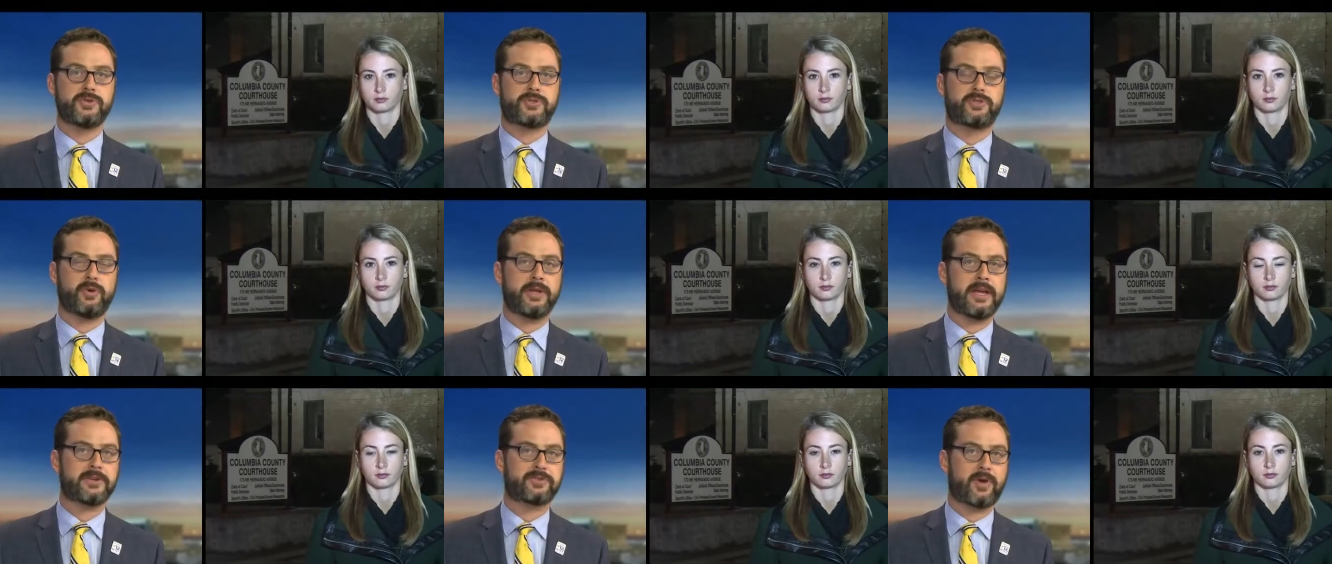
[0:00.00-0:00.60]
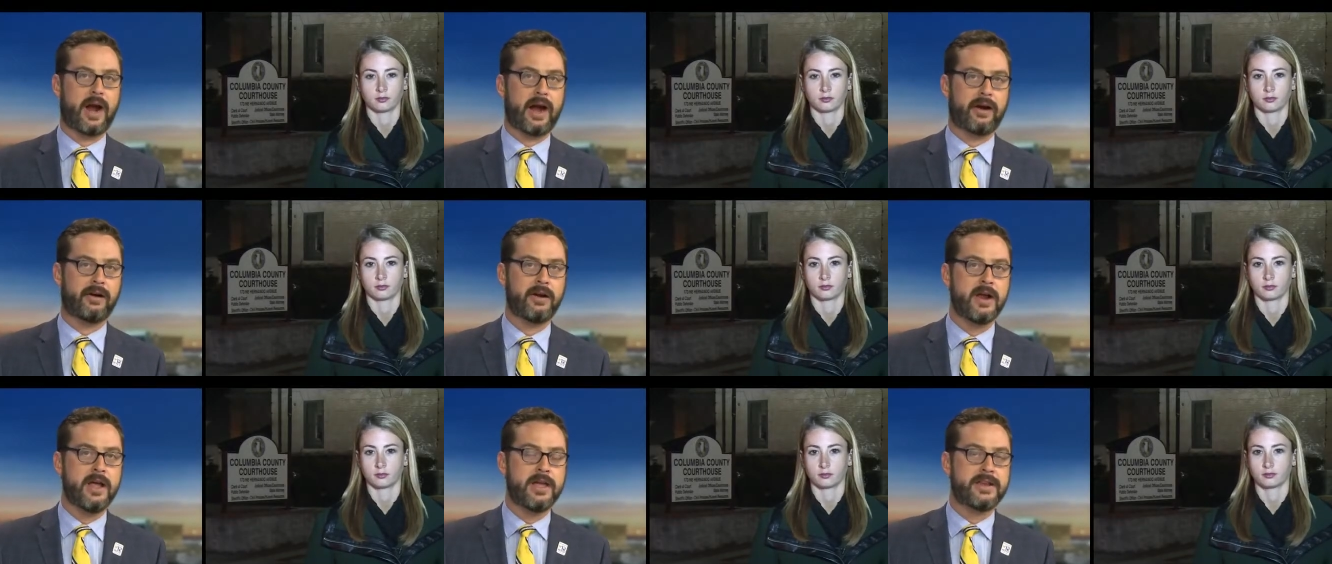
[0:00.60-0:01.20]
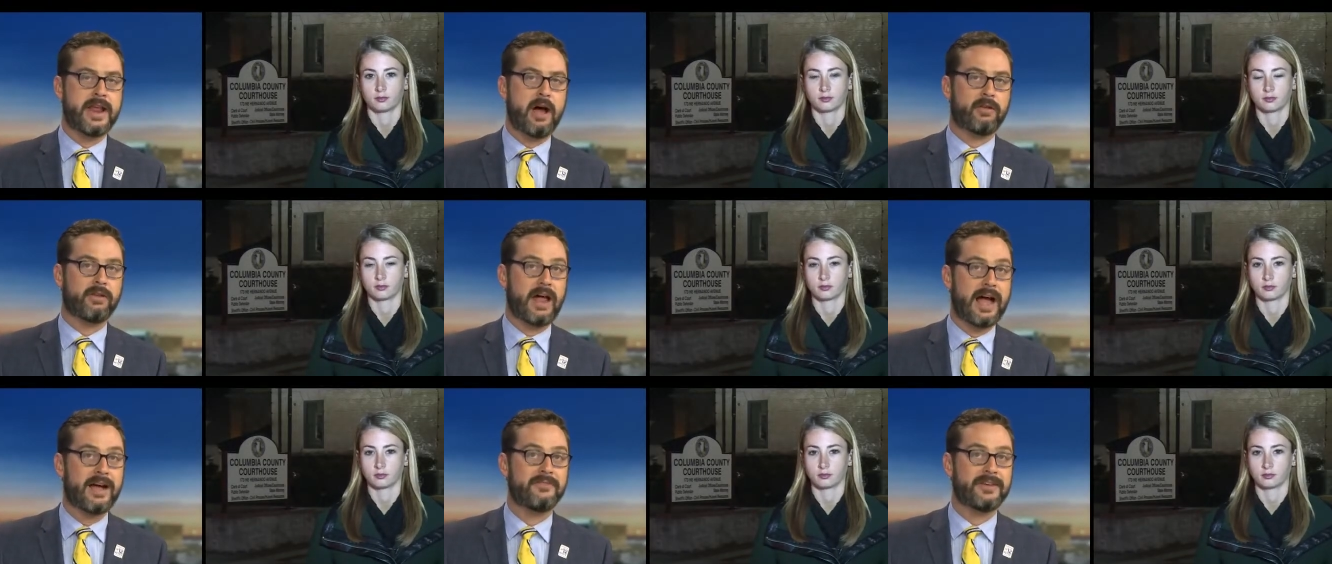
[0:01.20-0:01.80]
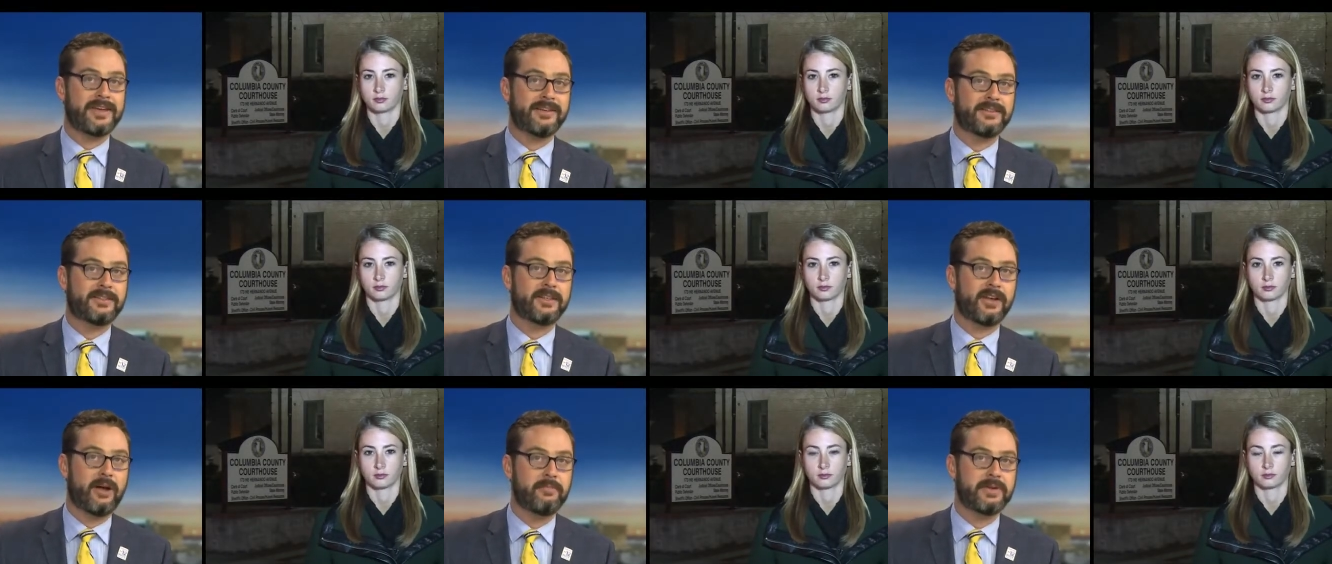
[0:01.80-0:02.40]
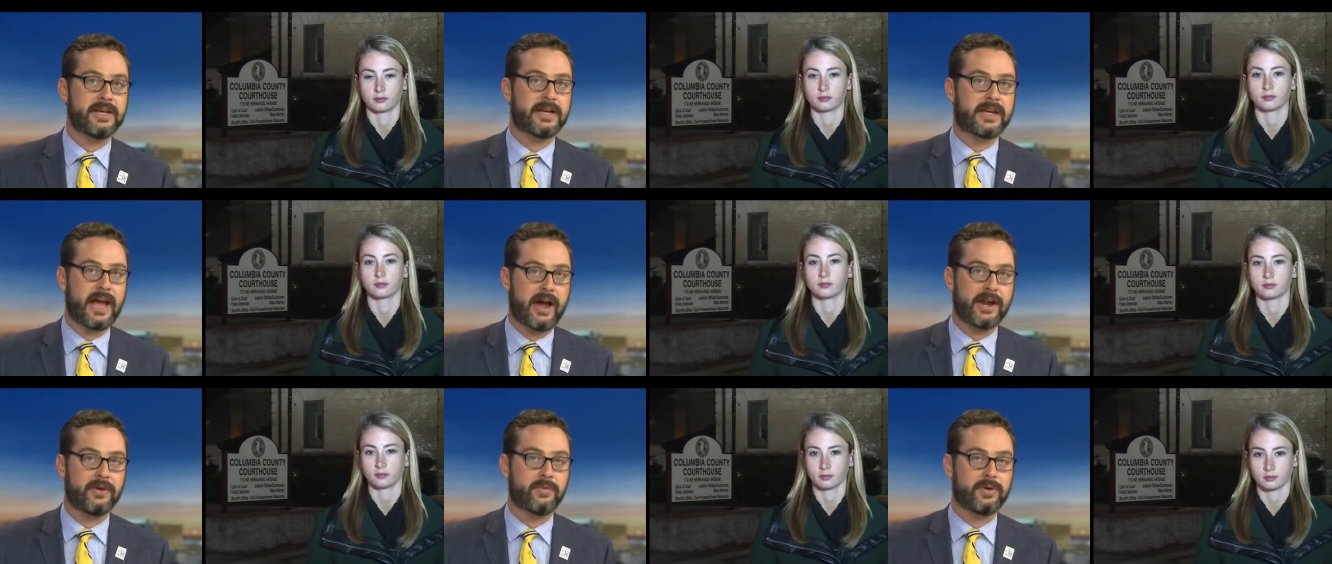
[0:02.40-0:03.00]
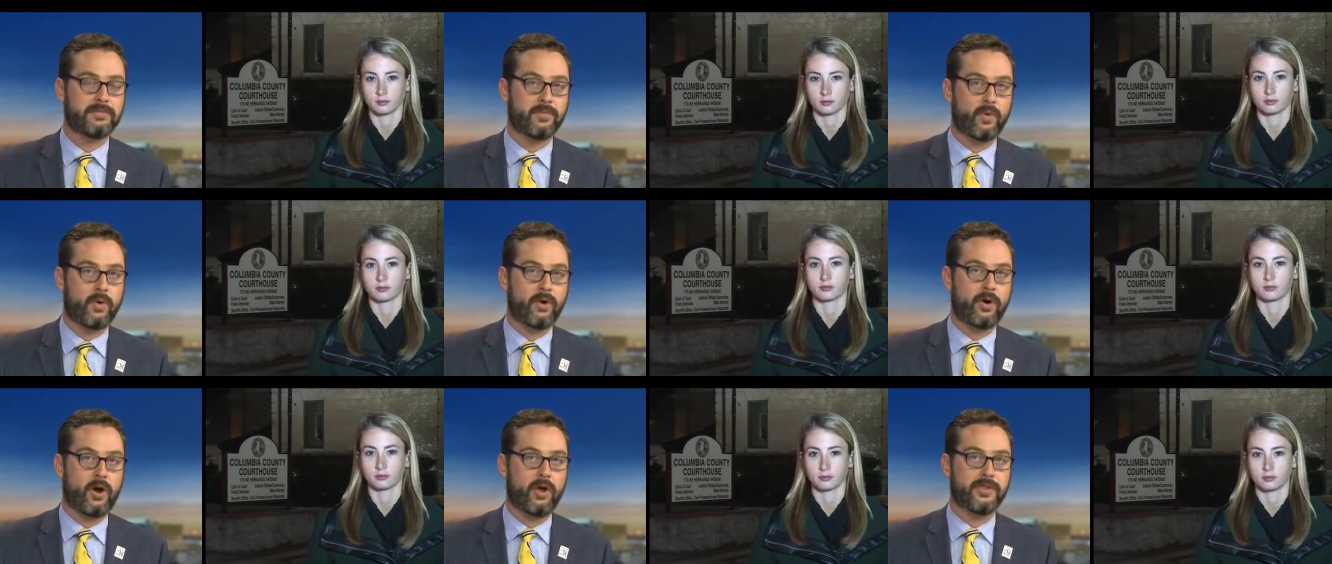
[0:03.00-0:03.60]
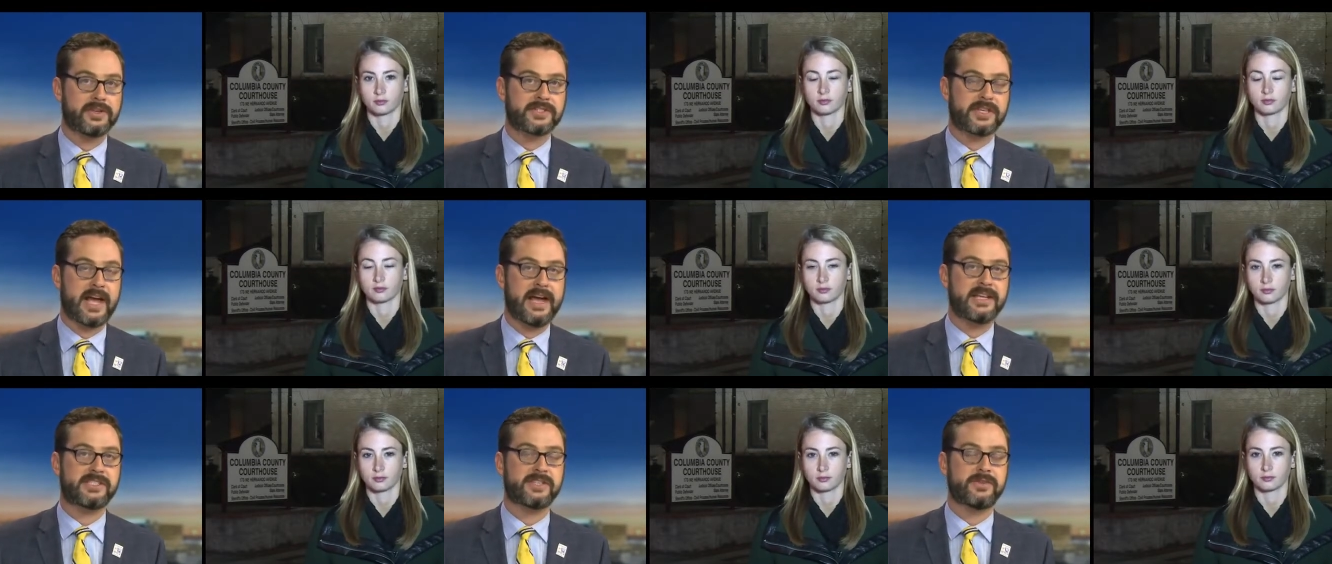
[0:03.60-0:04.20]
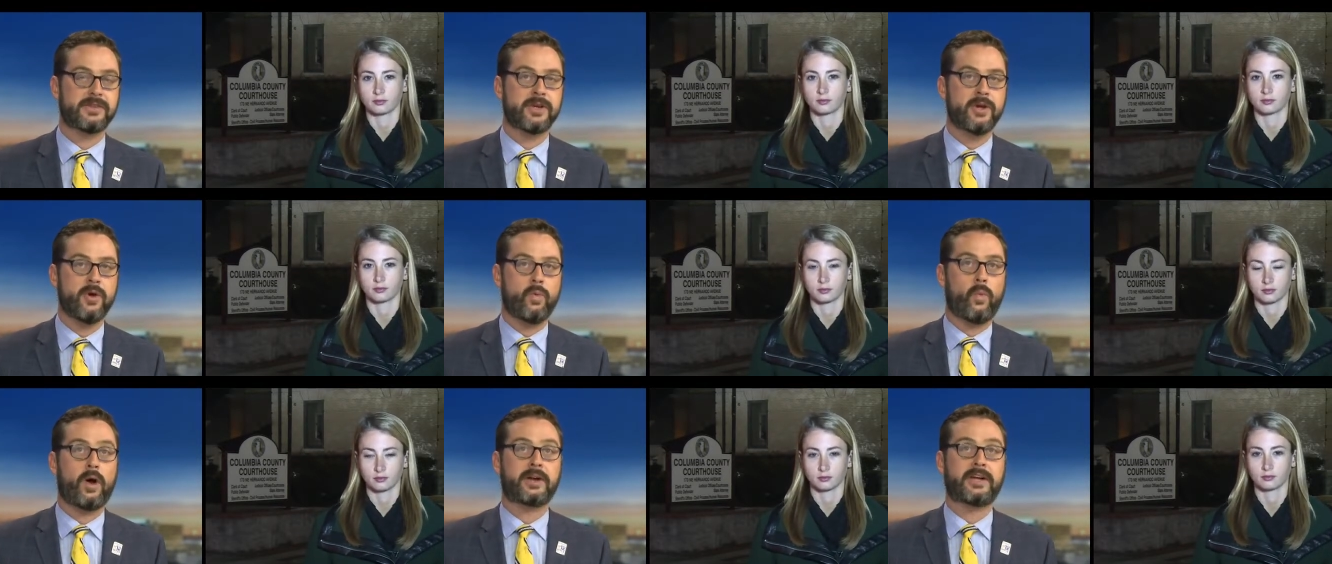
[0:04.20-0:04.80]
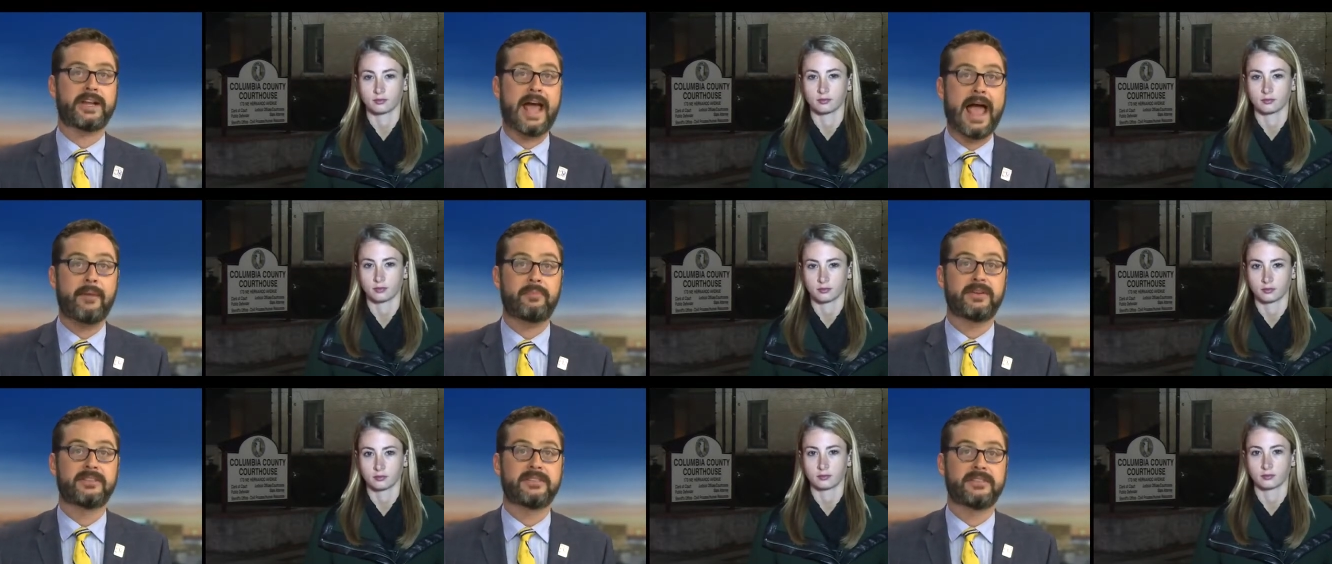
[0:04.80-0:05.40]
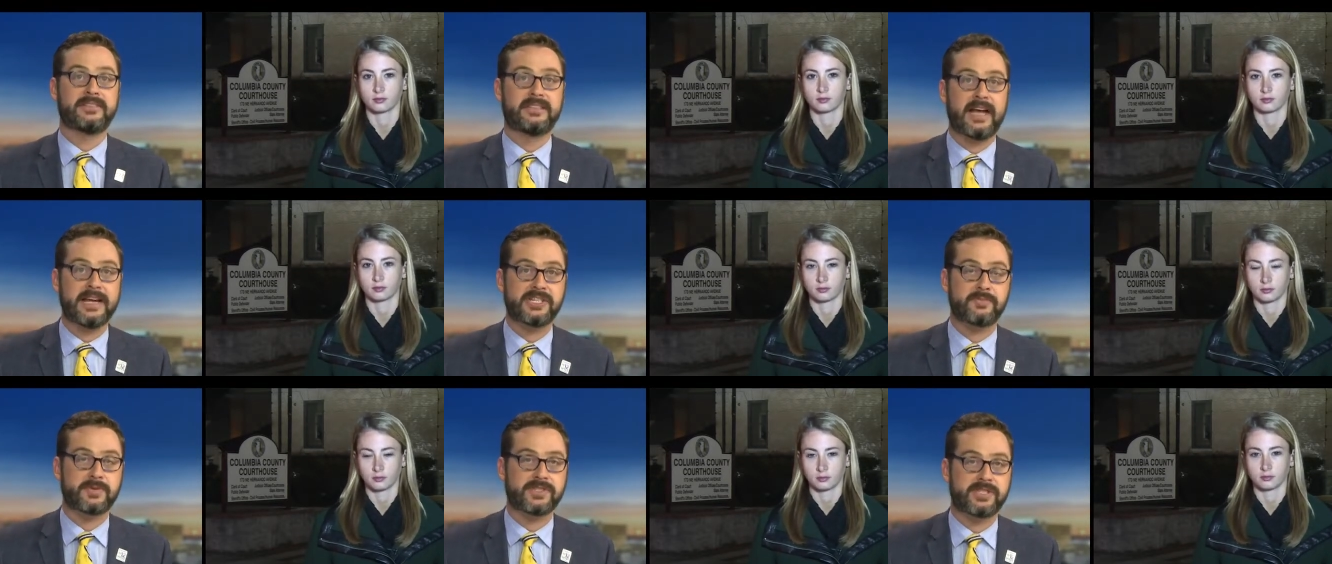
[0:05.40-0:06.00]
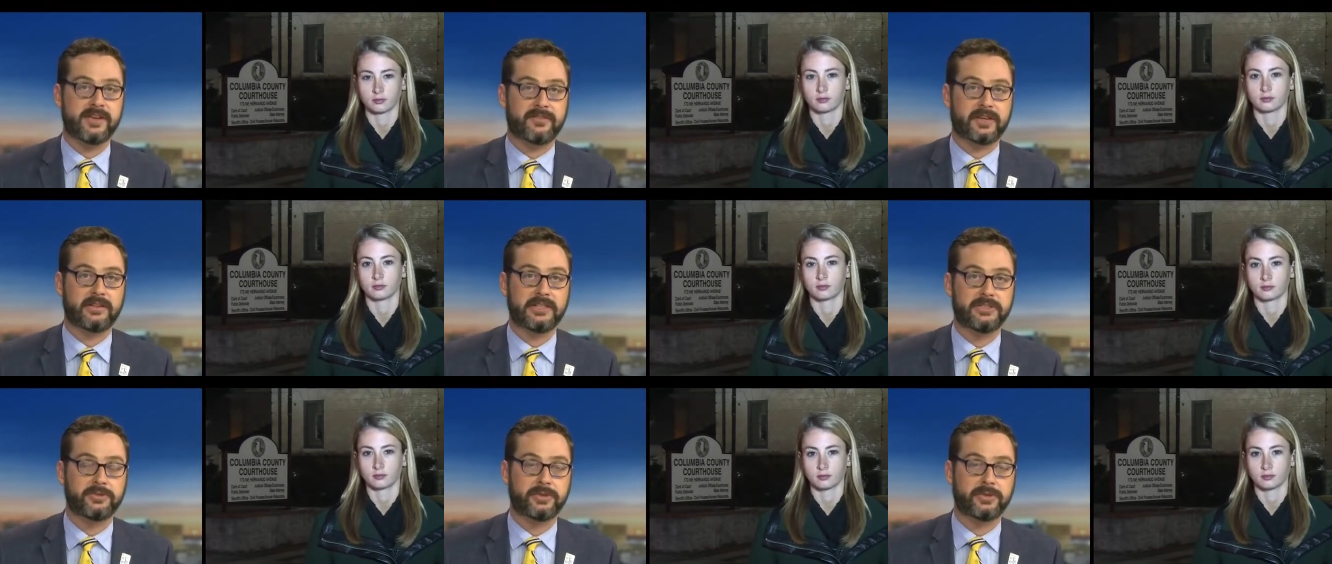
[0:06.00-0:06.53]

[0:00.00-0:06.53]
Speaker 1: News' Juliet Dreyer now live in Columbia County with more on this case and what could happen today specifically.